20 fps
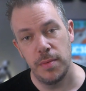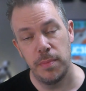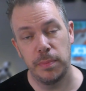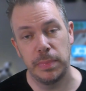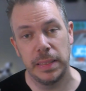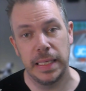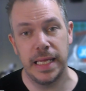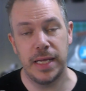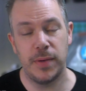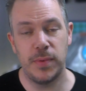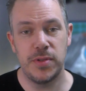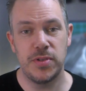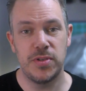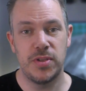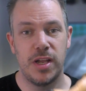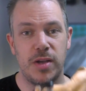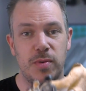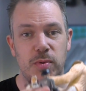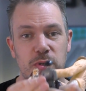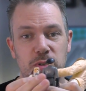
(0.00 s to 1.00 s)
playing with
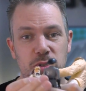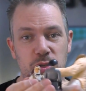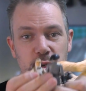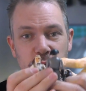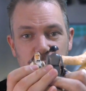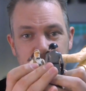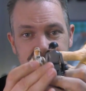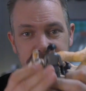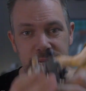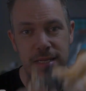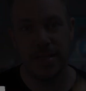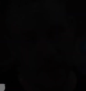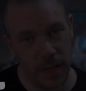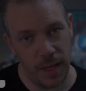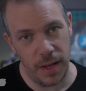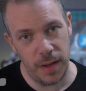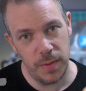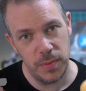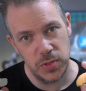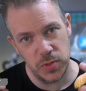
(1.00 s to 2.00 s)
Star Wars toys.
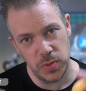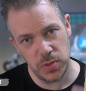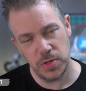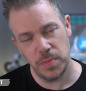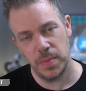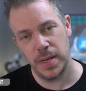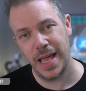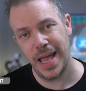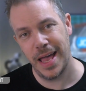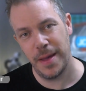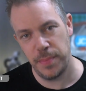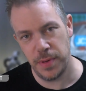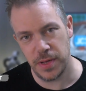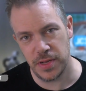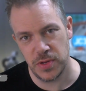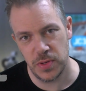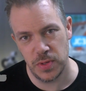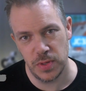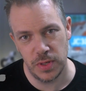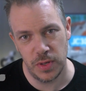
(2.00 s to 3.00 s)
I was always at my
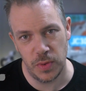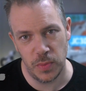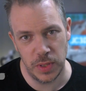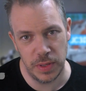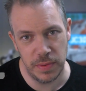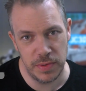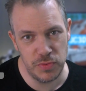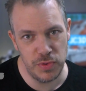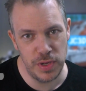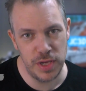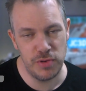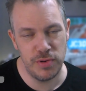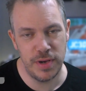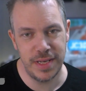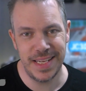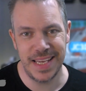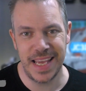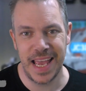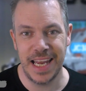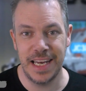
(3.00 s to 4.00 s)
happiest when I was
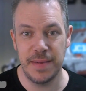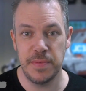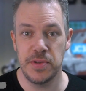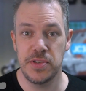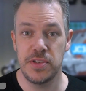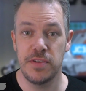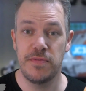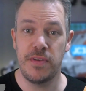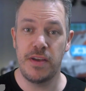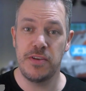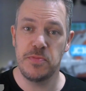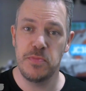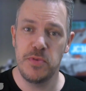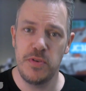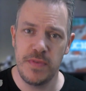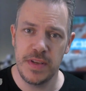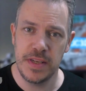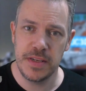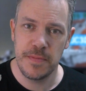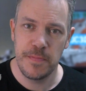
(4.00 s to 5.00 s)
recreating elements of those
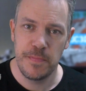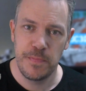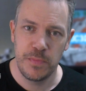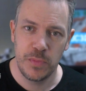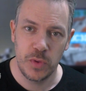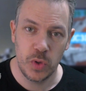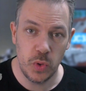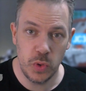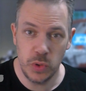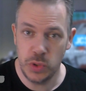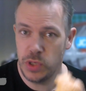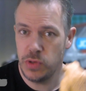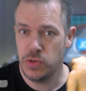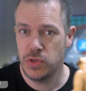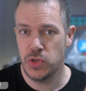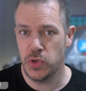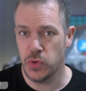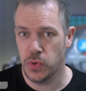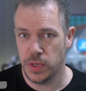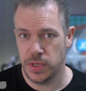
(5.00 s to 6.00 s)
movies, or news
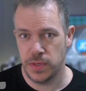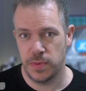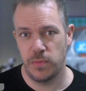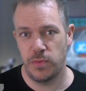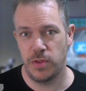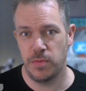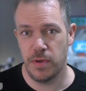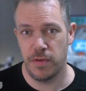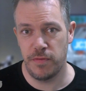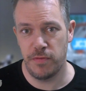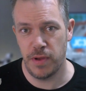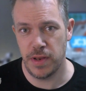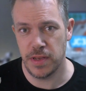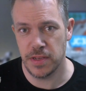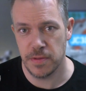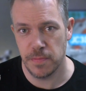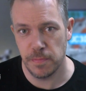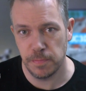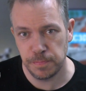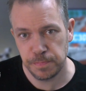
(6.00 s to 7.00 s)
stories with my
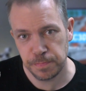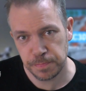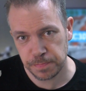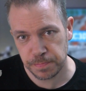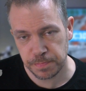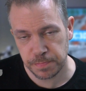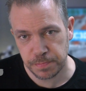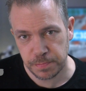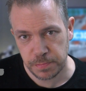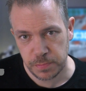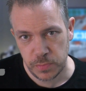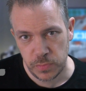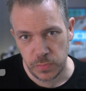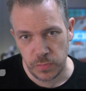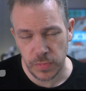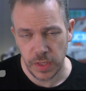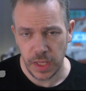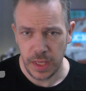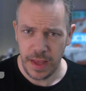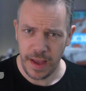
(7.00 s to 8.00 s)
friends.
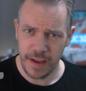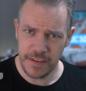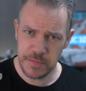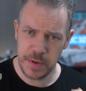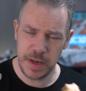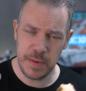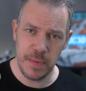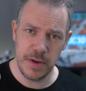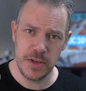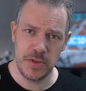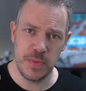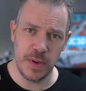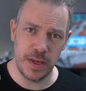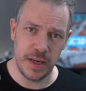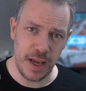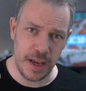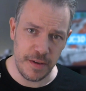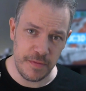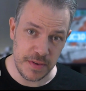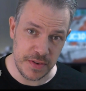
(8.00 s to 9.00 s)
I've spent most of my
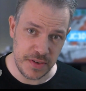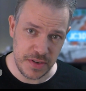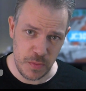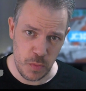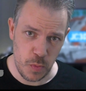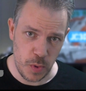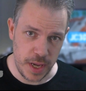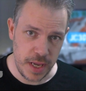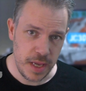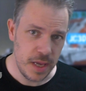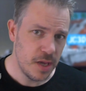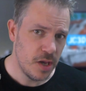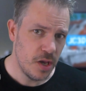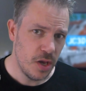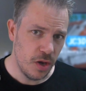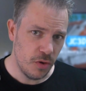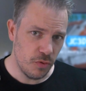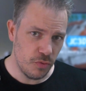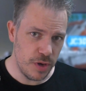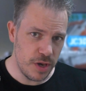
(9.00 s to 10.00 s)
life in some way
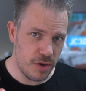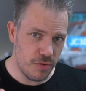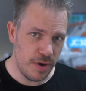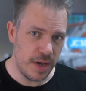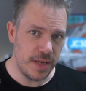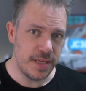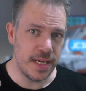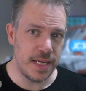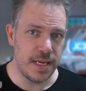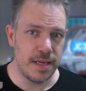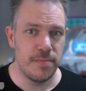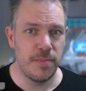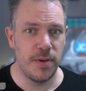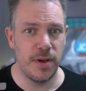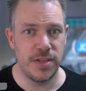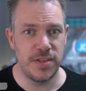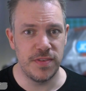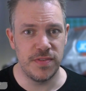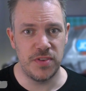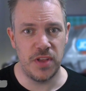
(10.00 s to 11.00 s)
recreating
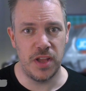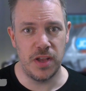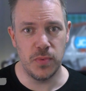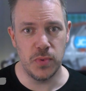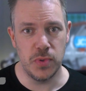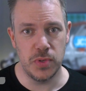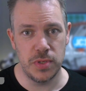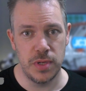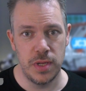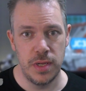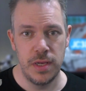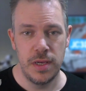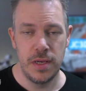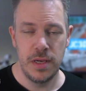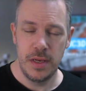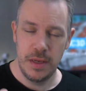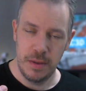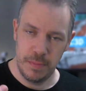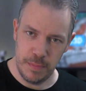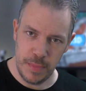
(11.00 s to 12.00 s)
parts of Star Wars,
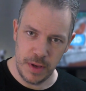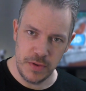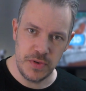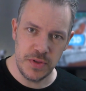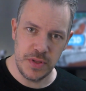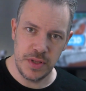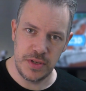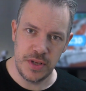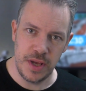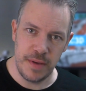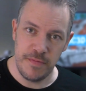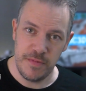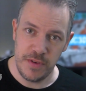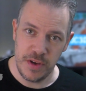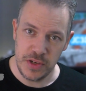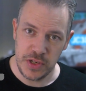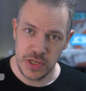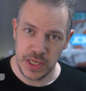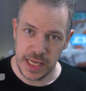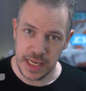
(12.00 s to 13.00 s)
most of the time
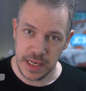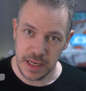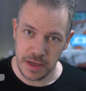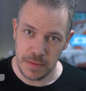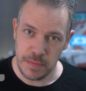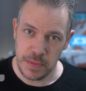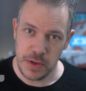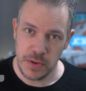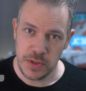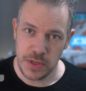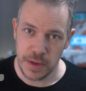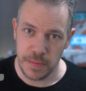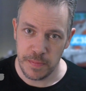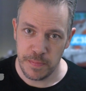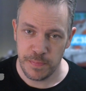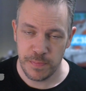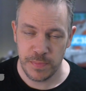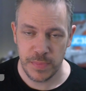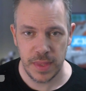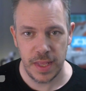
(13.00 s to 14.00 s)
virtually in a computer.
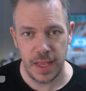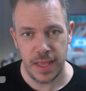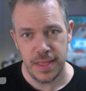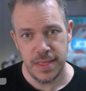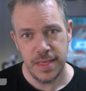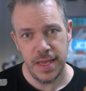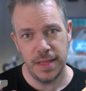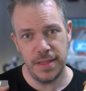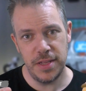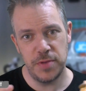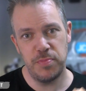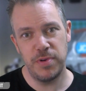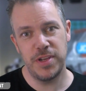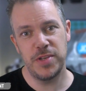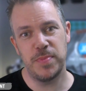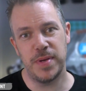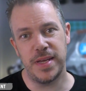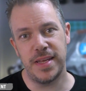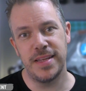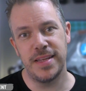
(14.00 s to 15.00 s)
And this brings me